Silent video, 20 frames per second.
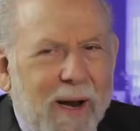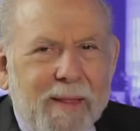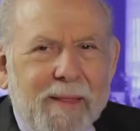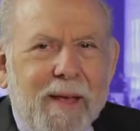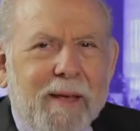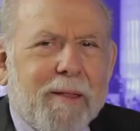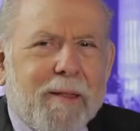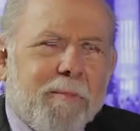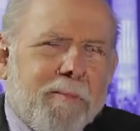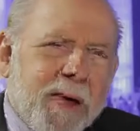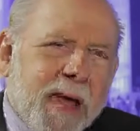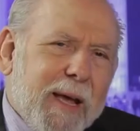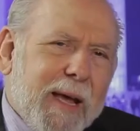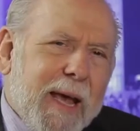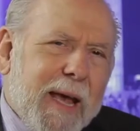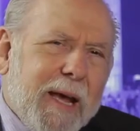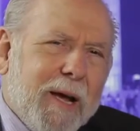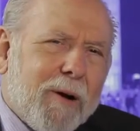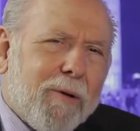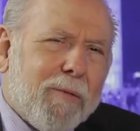think the big
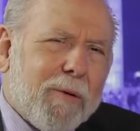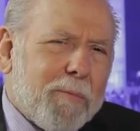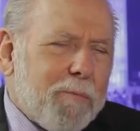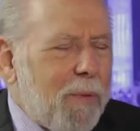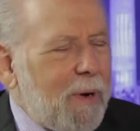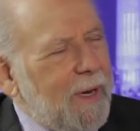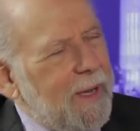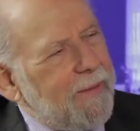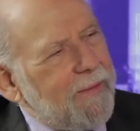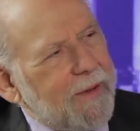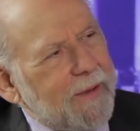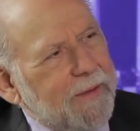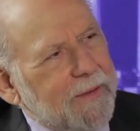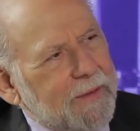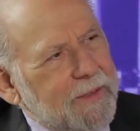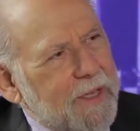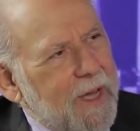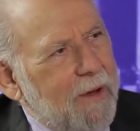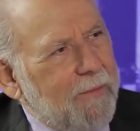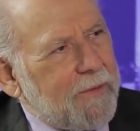ego and believing in
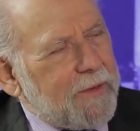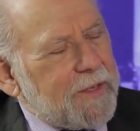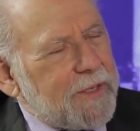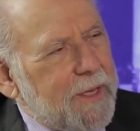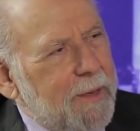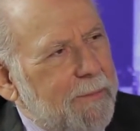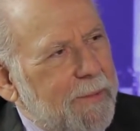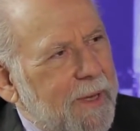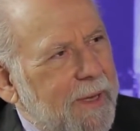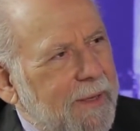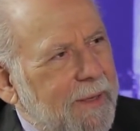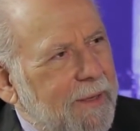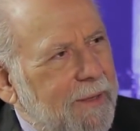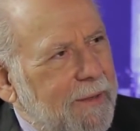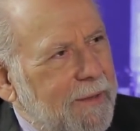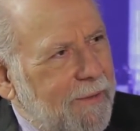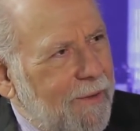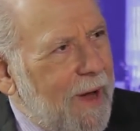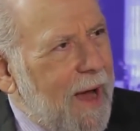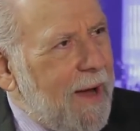yourself is something
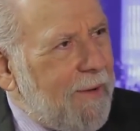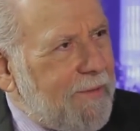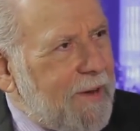you have